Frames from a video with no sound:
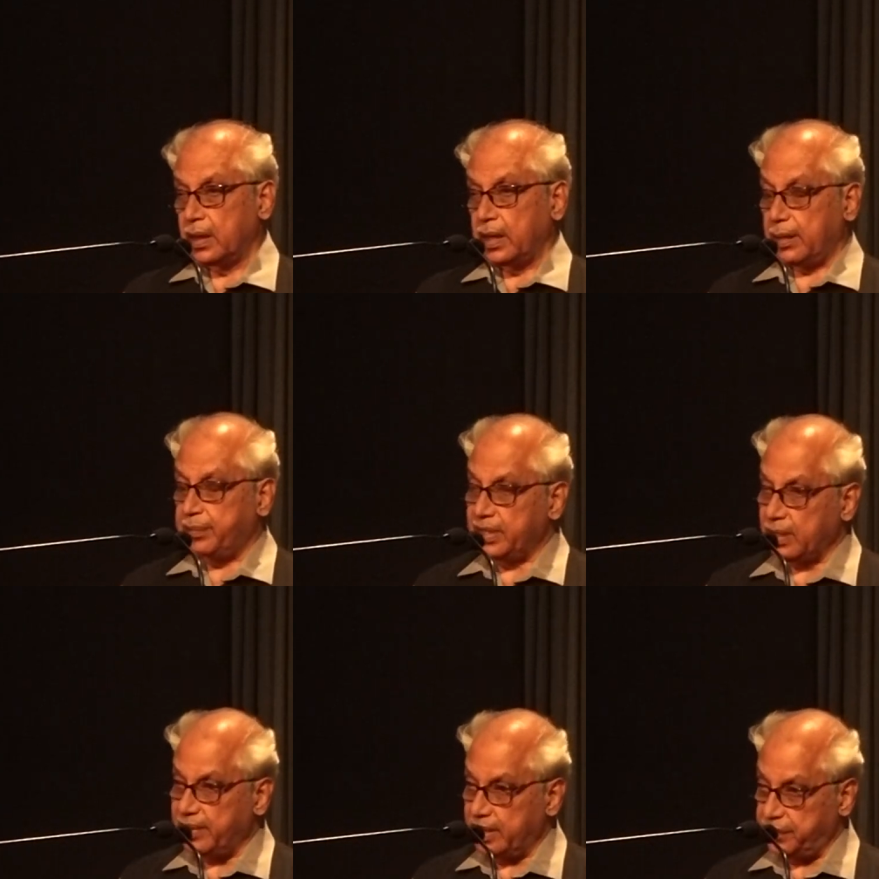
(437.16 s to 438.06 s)
have been
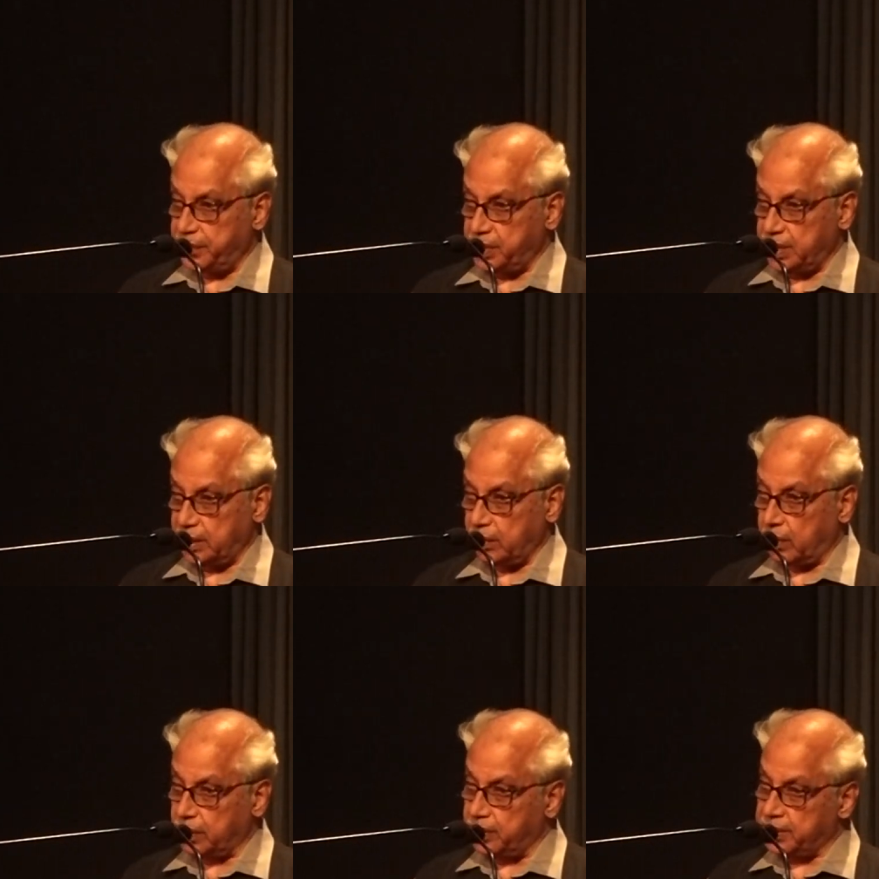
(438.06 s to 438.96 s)
the beneficiary,
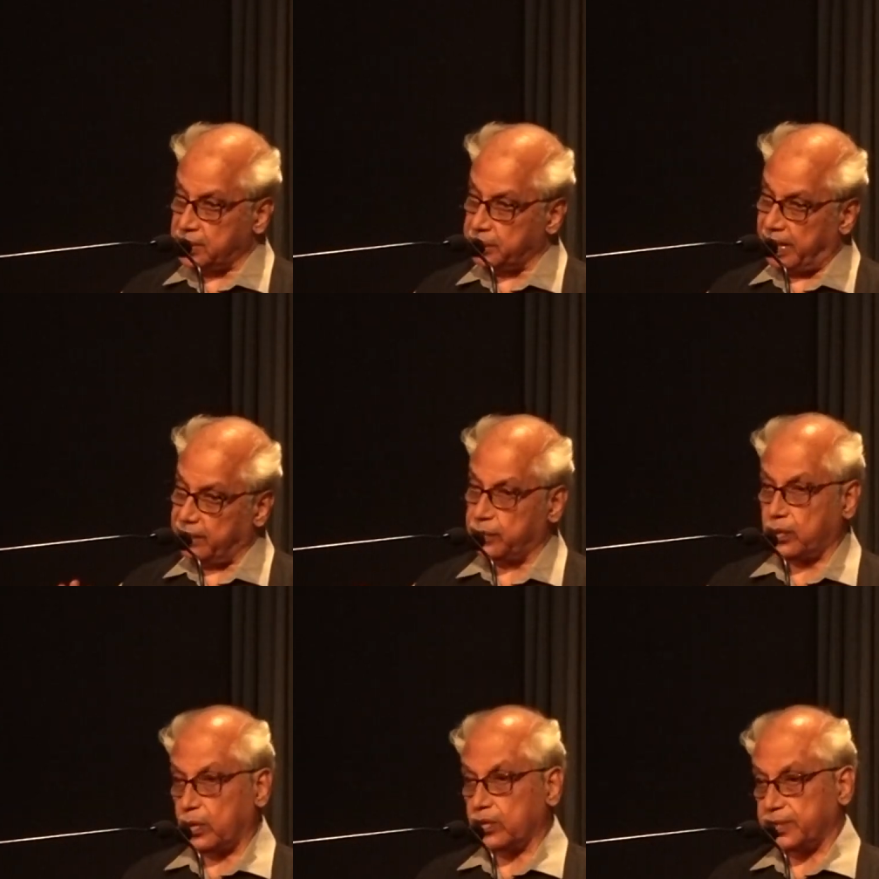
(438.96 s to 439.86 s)
although it is meant for
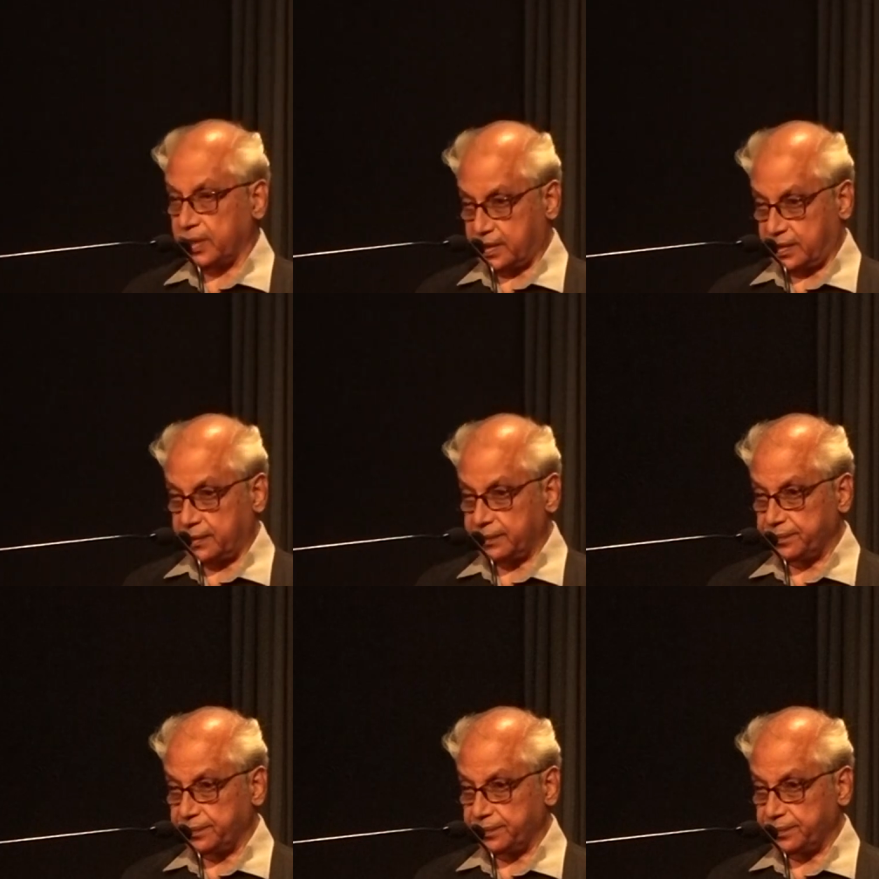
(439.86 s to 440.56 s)
all of us.